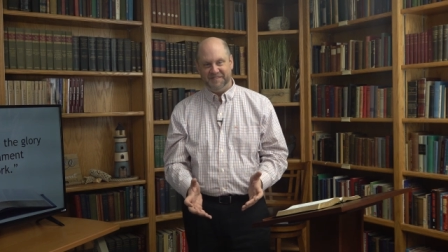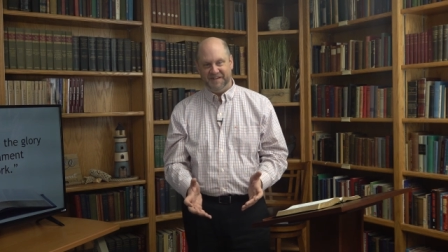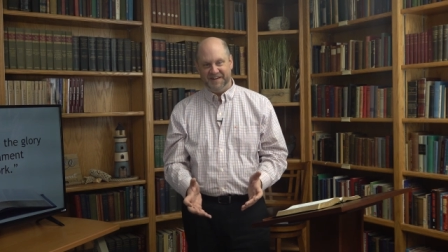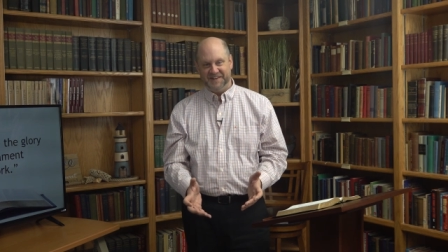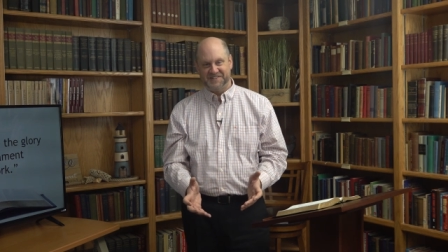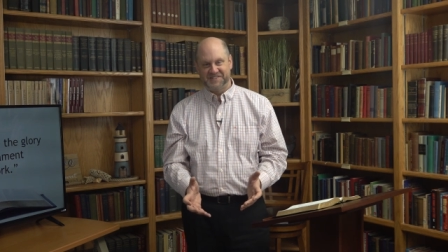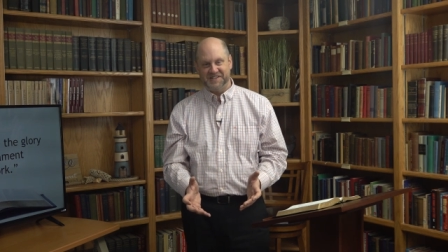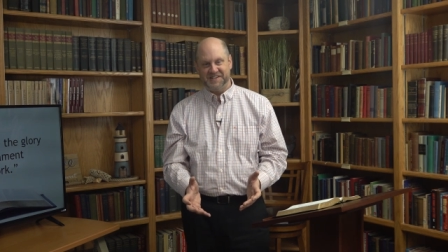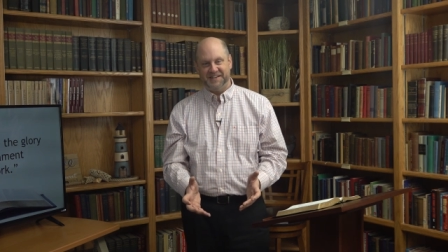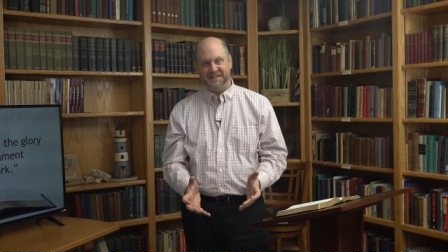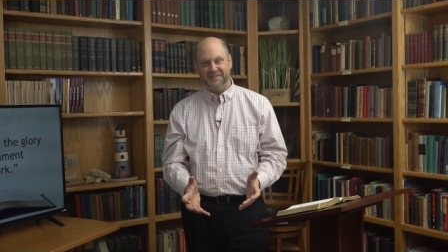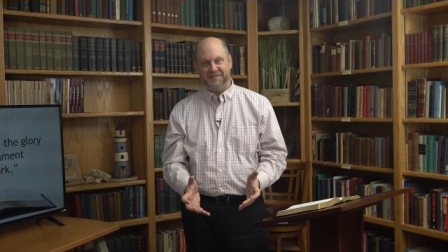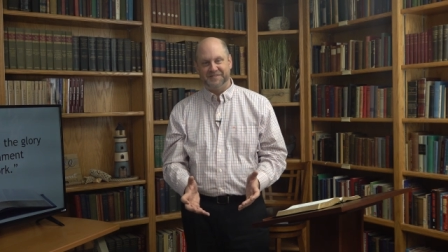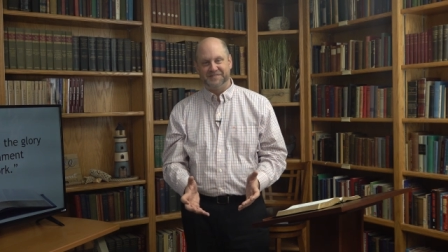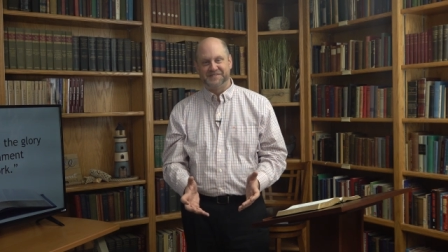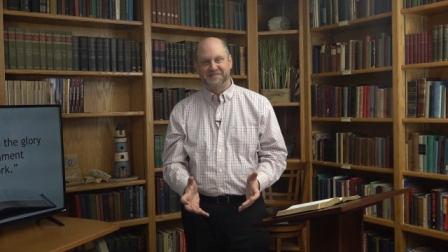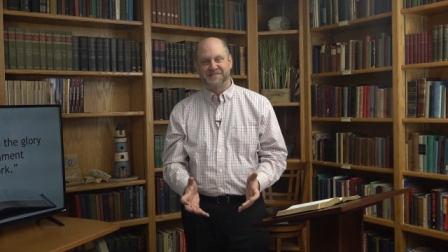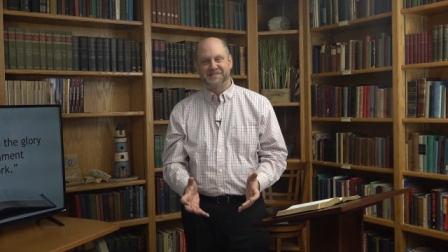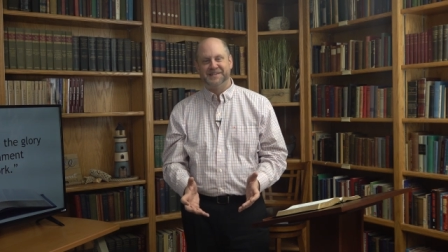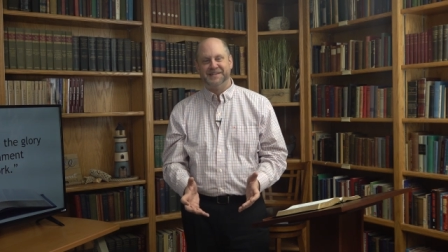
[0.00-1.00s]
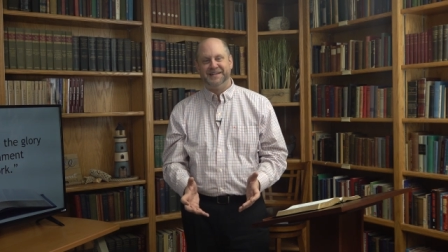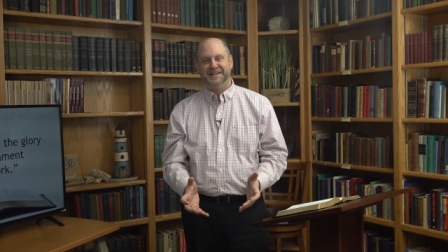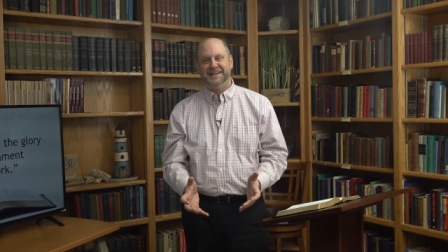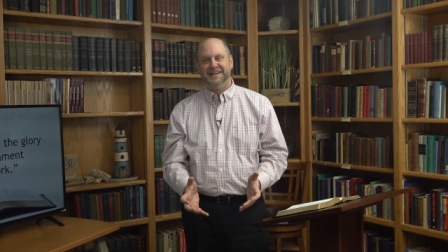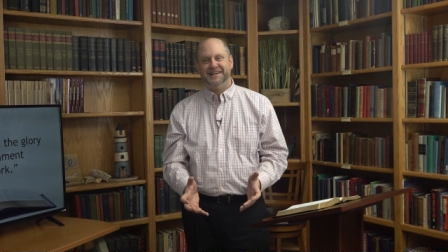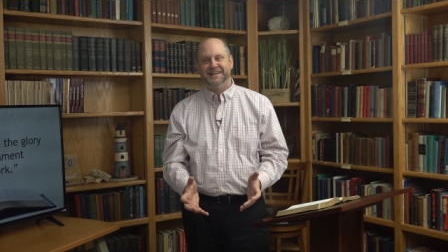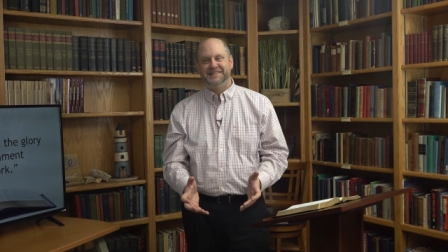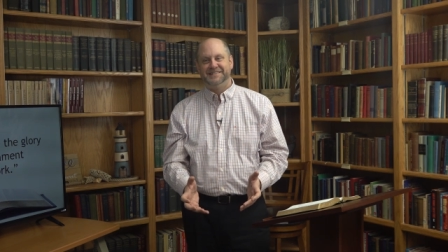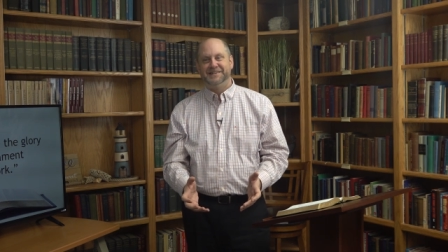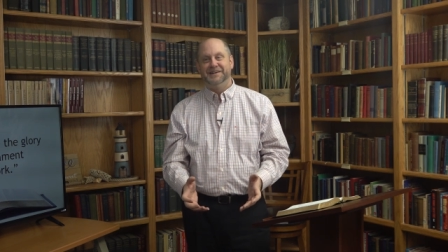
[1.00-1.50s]
of ourselves,
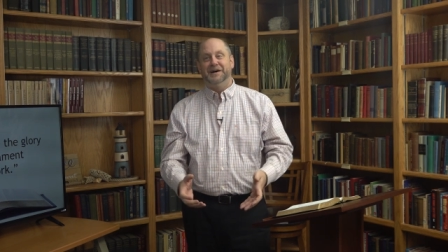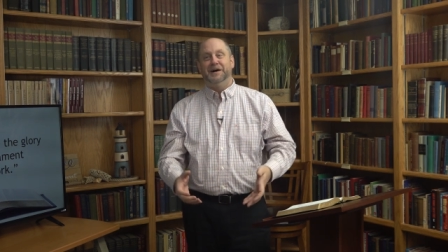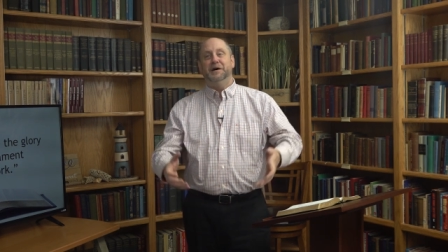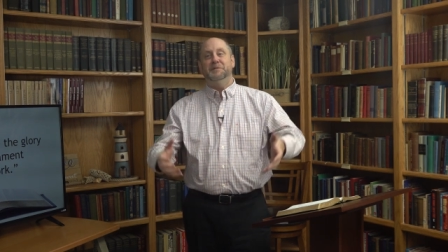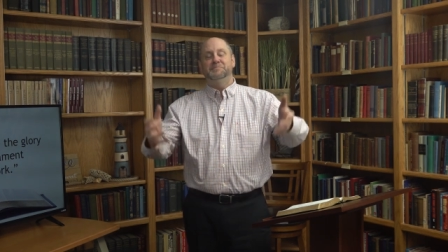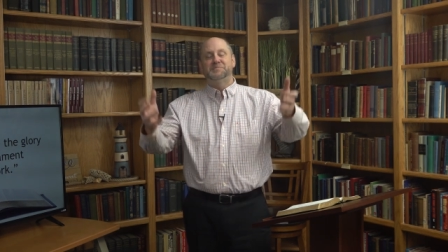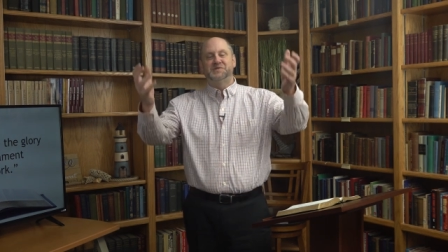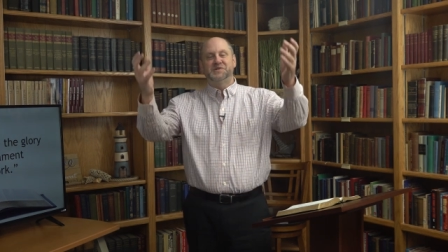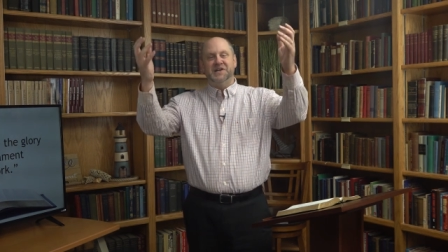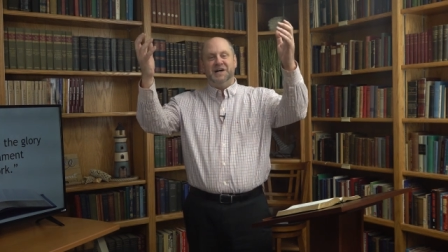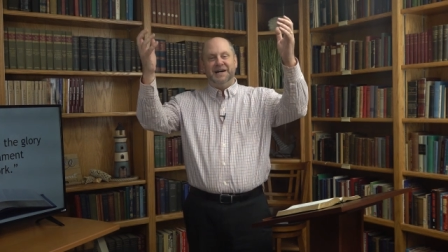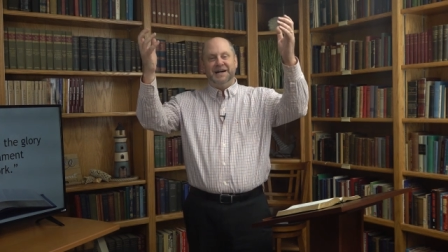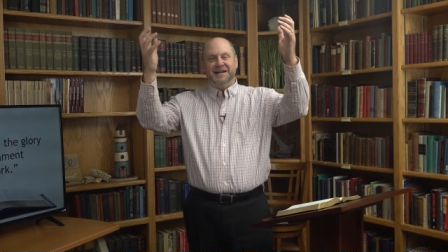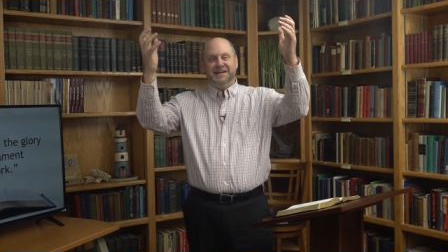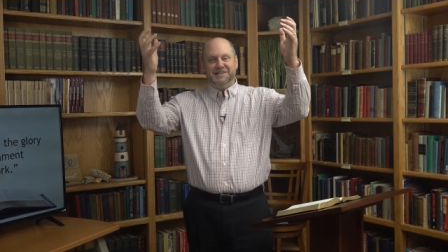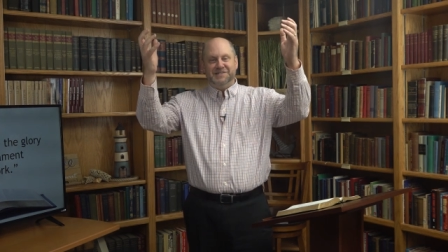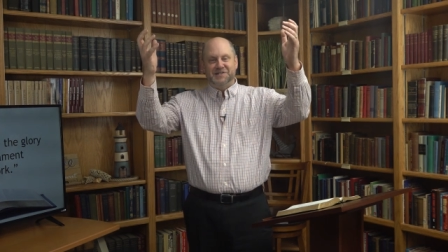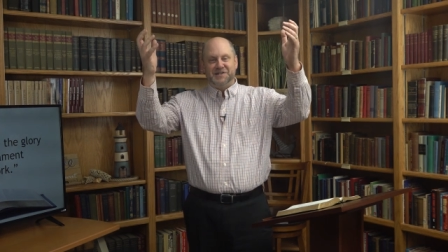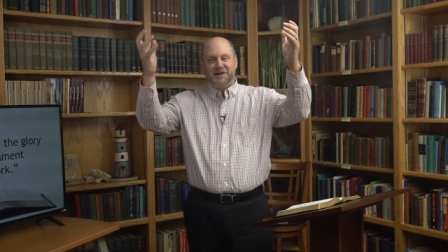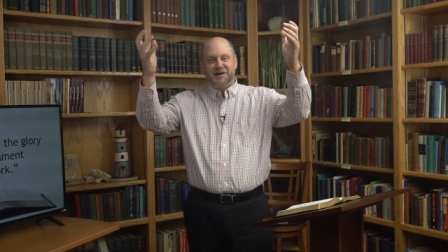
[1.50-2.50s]
to upsize